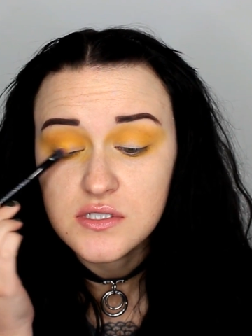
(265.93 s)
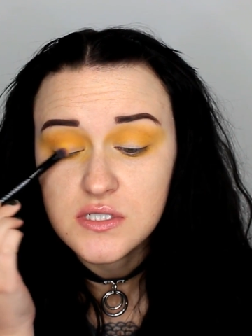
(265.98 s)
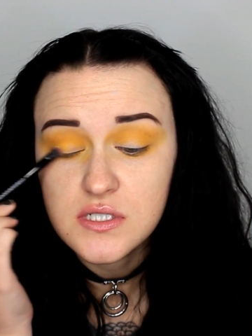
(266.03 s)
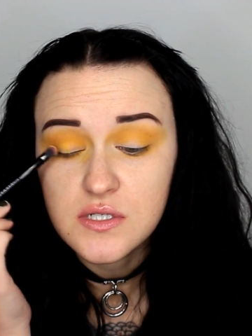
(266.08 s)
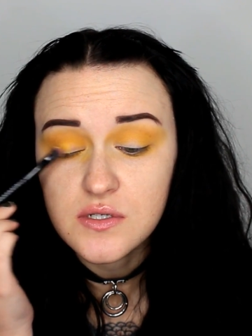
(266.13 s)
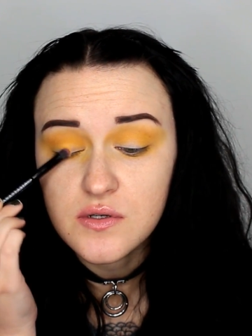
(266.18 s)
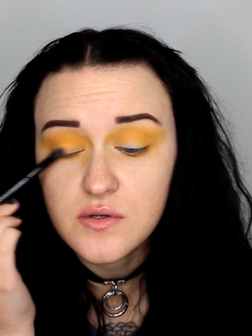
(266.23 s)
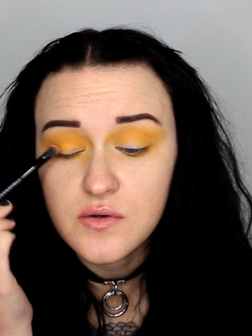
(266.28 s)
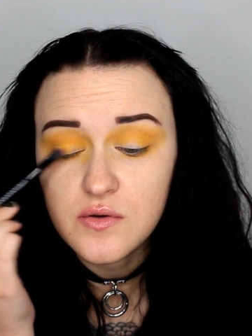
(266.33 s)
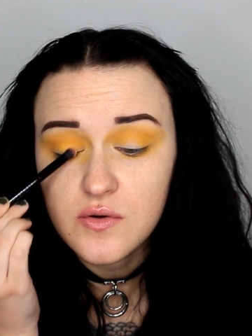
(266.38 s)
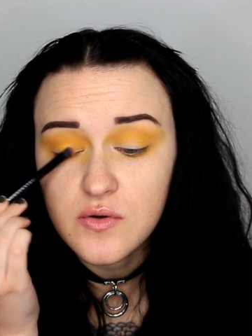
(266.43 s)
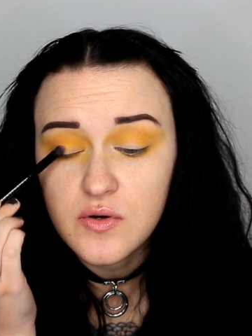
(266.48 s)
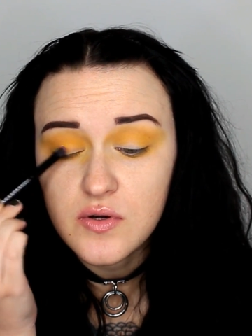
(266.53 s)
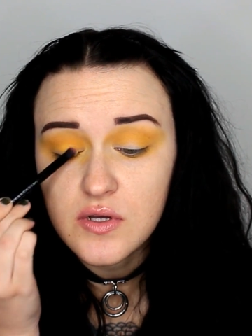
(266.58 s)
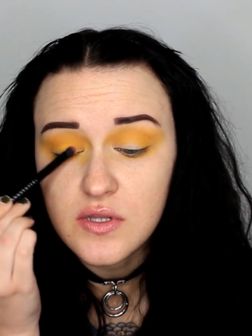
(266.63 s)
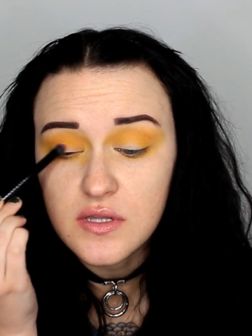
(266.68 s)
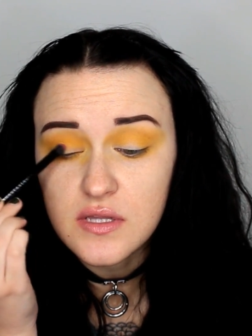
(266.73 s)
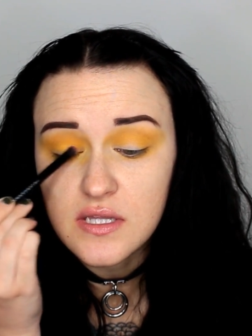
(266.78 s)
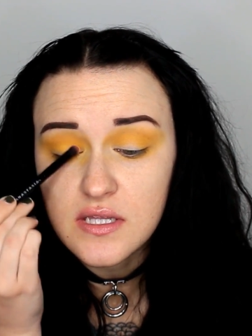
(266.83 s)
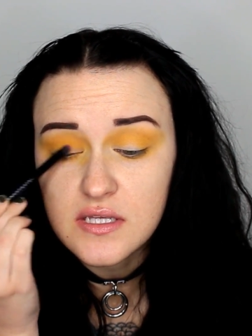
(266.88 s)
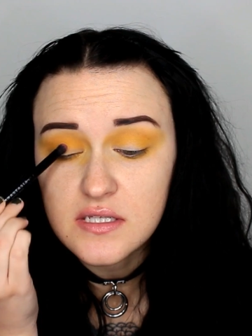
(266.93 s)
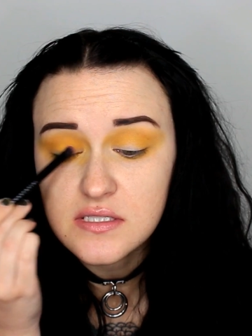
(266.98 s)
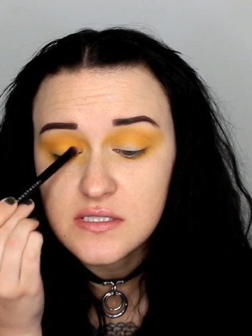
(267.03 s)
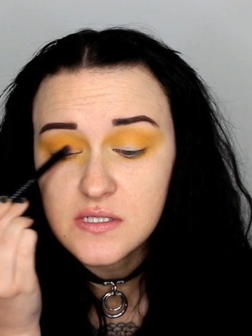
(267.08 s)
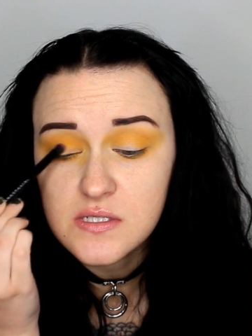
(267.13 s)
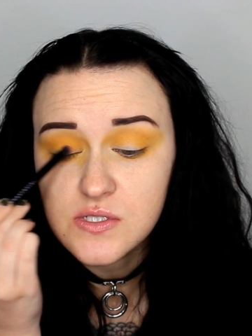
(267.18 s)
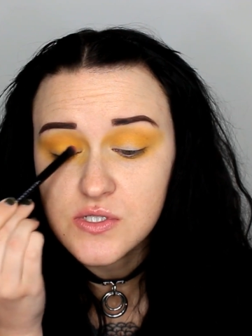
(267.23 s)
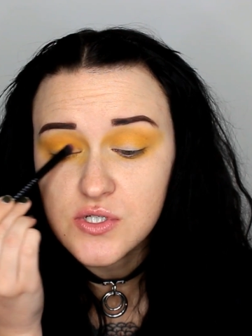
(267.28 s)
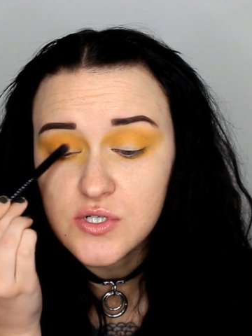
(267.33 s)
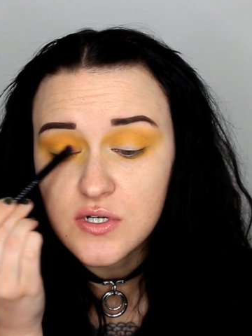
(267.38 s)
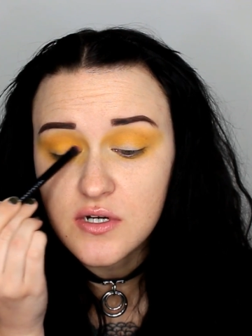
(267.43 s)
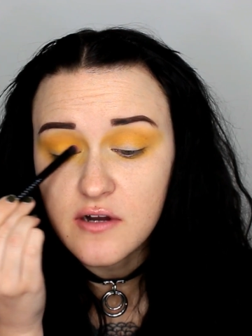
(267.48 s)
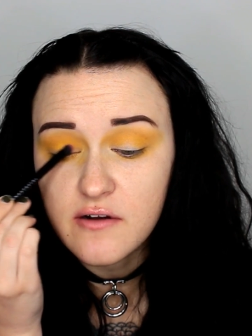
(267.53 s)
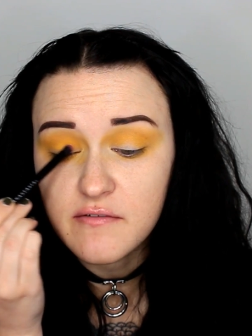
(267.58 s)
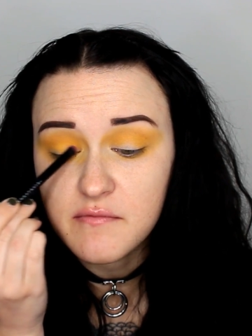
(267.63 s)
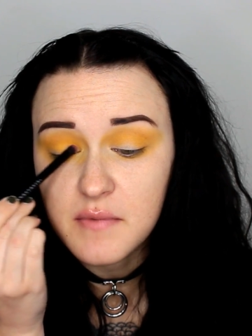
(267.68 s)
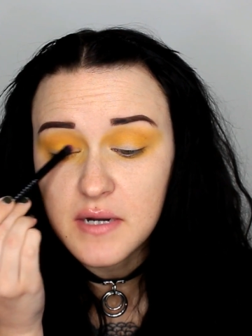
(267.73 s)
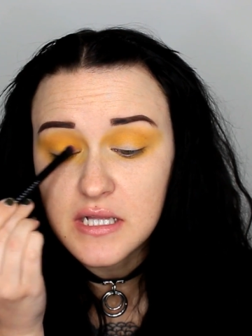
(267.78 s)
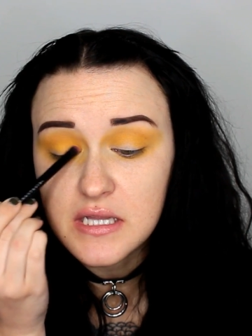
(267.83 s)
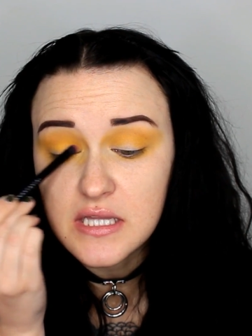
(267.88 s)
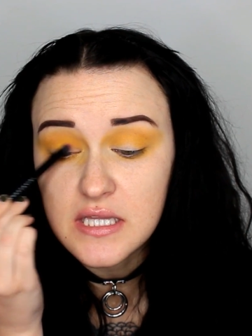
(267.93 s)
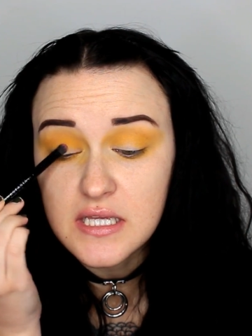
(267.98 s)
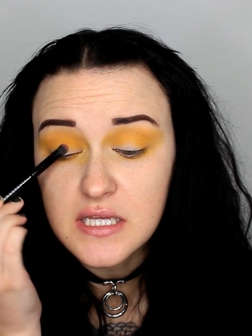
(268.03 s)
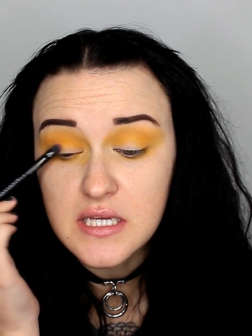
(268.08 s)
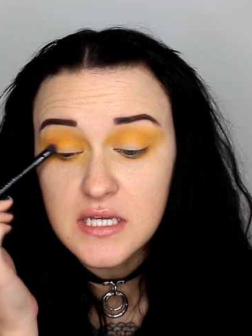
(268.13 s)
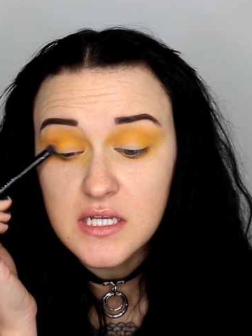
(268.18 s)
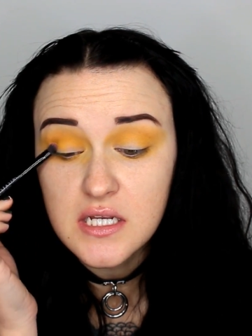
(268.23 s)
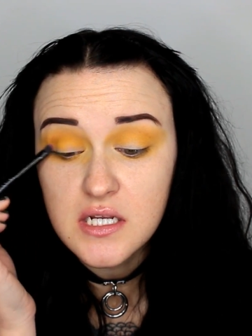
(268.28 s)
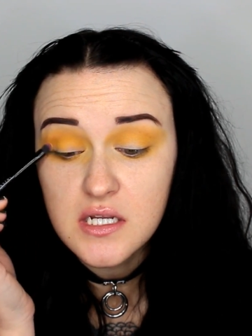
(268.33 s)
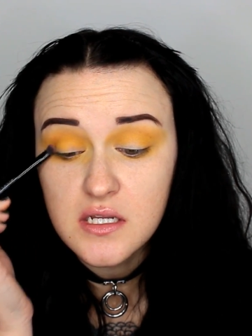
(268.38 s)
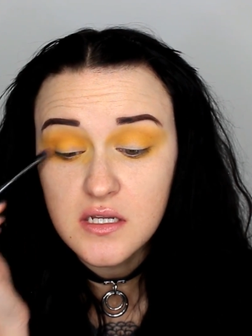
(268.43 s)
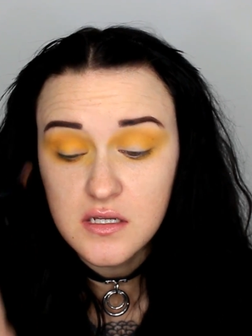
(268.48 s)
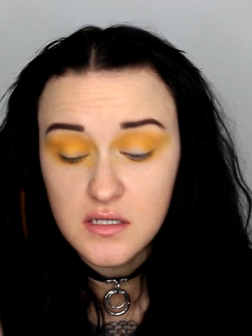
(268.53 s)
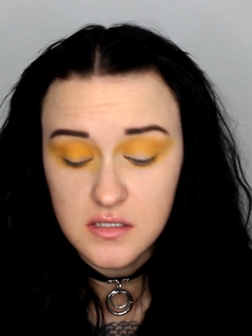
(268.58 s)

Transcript: to the center of my lid.